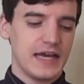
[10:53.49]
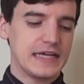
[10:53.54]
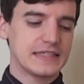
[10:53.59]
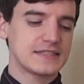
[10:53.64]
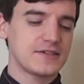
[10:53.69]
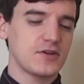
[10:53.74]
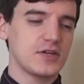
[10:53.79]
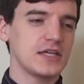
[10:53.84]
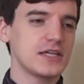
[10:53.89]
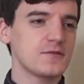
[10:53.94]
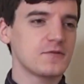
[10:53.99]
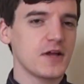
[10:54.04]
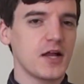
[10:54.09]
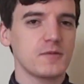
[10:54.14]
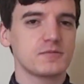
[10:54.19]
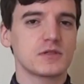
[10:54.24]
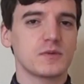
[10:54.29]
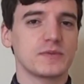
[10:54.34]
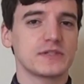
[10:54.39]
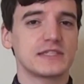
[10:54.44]
And so he
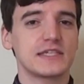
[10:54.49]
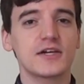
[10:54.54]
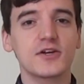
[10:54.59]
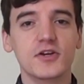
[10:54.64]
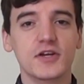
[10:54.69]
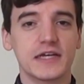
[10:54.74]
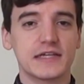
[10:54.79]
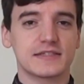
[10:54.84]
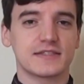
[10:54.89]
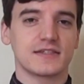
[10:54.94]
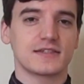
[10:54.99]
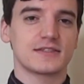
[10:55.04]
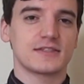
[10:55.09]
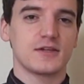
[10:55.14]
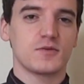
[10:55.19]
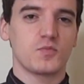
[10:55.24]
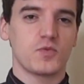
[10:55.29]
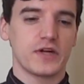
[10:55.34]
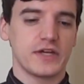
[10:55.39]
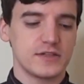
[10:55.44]
developed a materia
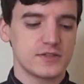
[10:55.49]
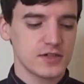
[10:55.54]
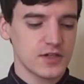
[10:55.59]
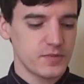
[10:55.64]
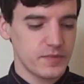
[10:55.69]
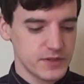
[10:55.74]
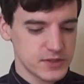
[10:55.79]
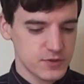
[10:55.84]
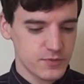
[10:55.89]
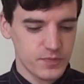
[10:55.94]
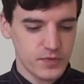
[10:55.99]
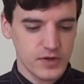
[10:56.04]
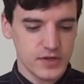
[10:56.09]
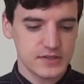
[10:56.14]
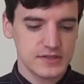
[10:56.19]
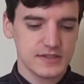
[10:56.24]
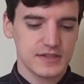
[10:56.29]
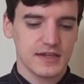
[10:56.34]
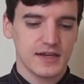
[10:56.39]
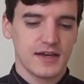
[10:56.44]
system where he took a bunch of
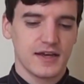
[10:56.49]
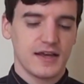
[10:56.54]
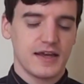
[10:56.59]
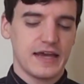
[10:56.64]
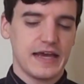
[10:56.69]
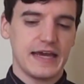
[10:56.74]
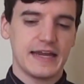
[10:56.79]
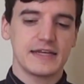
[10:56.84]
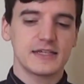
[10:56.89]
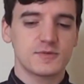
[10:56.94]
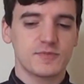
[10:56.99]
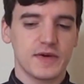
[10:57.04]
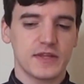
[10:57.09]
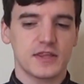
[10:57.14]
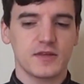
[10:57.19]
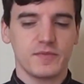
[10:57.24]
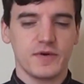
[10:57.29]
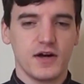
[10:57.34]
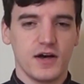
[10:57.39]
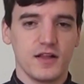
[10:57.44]
points and he
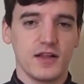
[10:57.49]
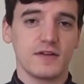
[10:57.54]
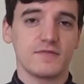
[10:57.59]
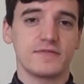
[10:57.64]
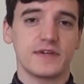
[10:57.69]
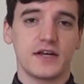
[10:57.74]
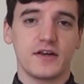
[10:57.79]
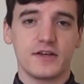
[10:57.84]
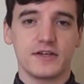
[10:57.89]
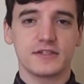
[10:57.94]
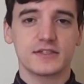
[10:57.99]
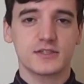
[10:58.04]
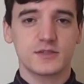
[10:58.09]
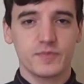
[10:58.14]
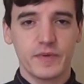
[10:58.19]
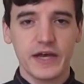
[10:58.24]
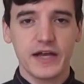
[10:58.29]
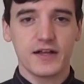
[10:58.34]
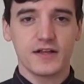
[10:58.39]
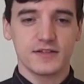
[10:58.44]
spent them all on various
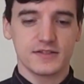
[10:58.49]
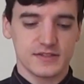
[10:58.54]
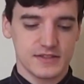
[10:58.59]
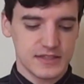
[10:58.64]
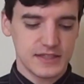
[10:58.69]
spells.